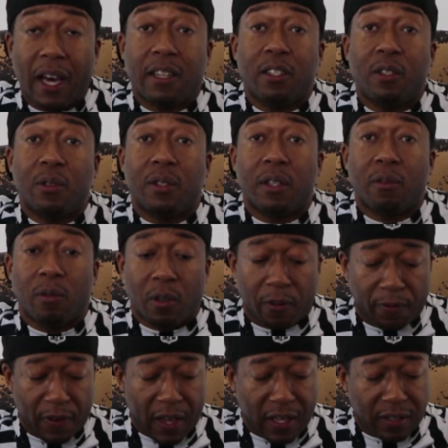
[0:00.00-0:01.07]
how to use it real
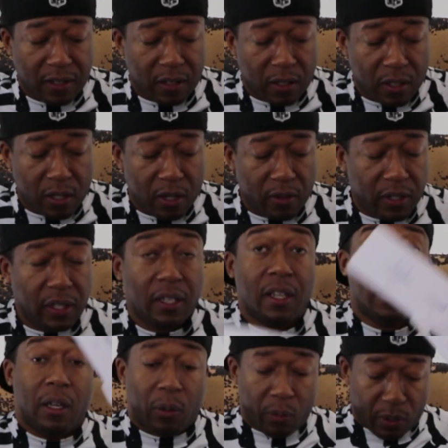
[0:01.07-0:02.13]
fast and in a hurry.
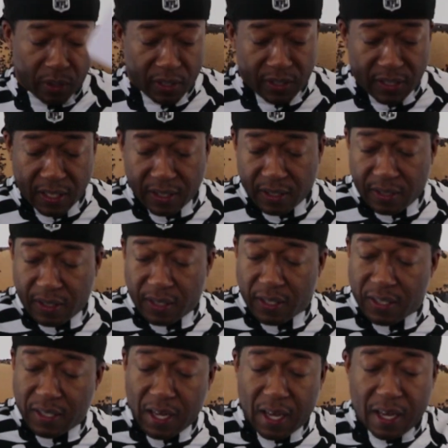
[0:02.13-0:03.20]
We're going to set this to the
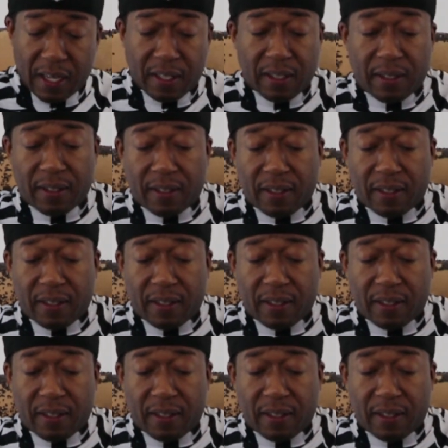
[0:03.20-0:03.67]
side,